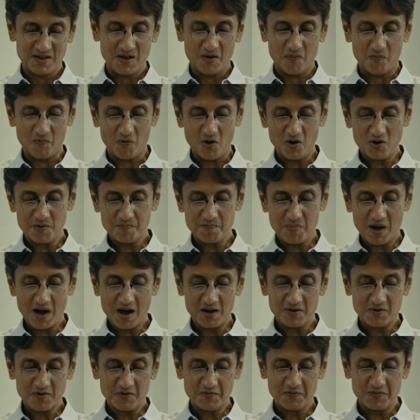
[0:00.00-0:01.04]
What
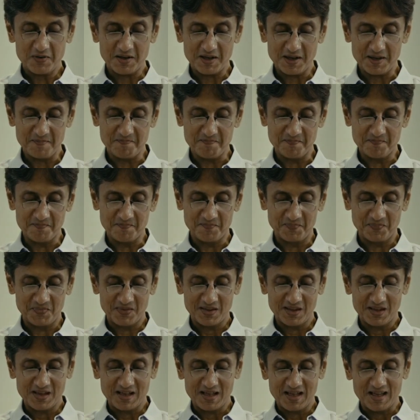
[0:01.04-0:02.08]
part of him
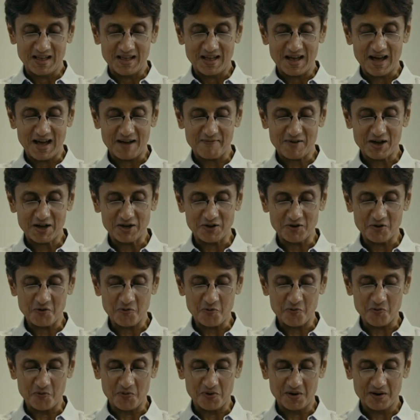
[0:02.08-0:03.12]
have I
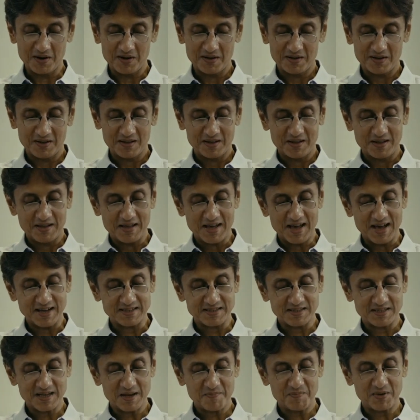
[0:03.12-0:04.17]
known
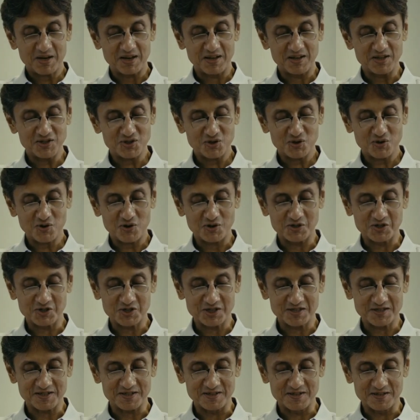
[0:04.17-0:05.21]
except his
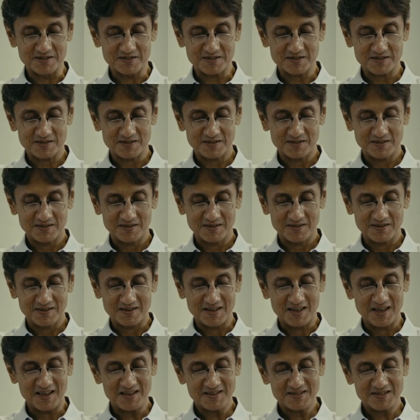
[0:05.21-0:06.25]
consciousness,
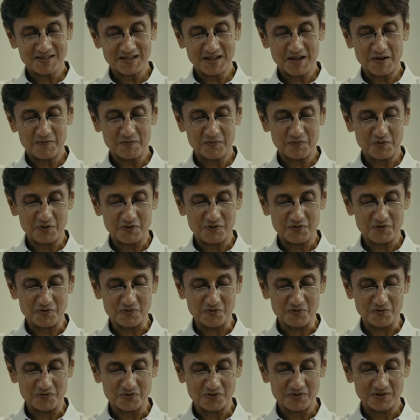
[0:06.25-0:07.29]
his love for
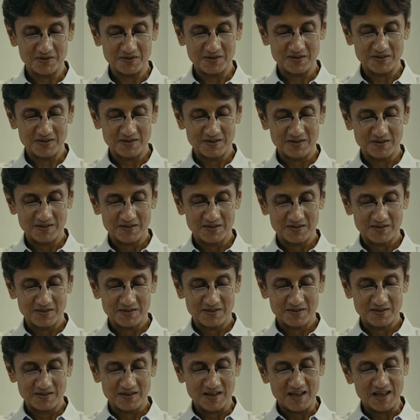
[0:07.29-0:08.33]
truth,
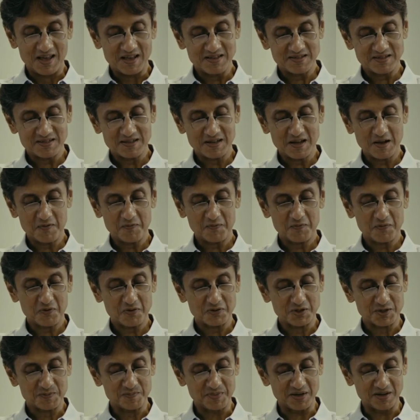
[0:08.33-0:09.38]
his love for
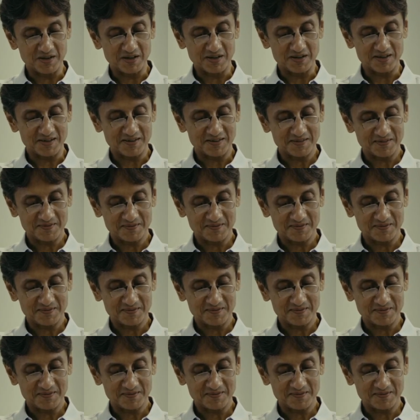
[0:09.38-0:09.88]
spirit?